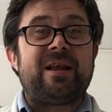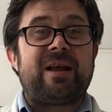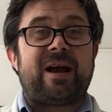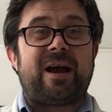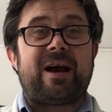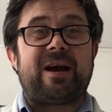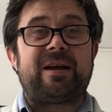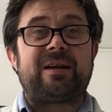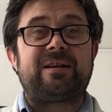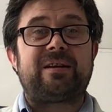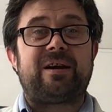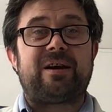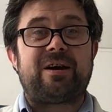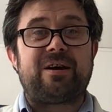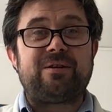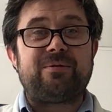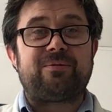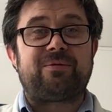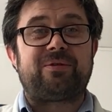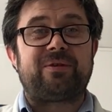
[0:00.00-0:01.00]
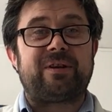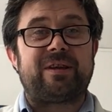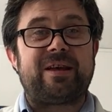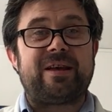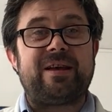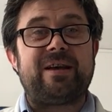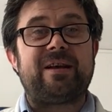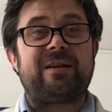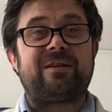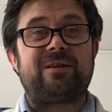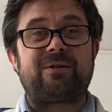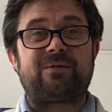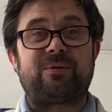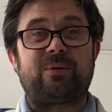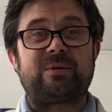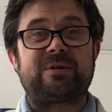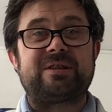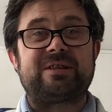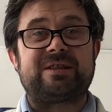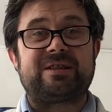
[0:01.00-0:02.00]
and hopefully look
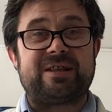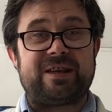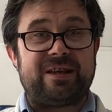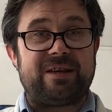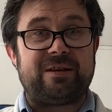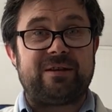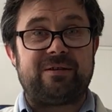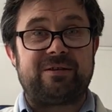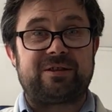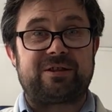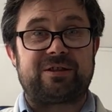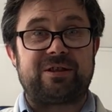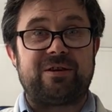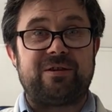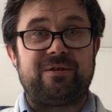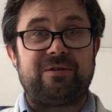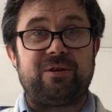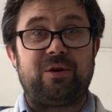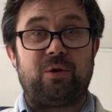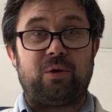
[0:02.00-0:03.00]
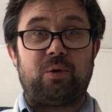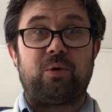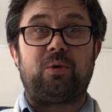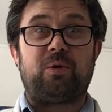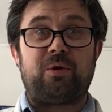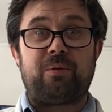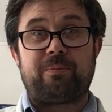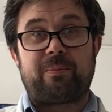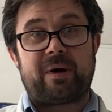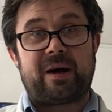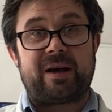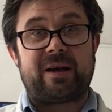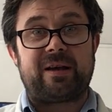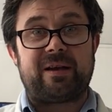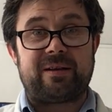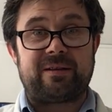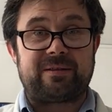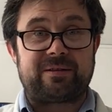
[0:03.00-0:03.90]
forward to seeing you soon or by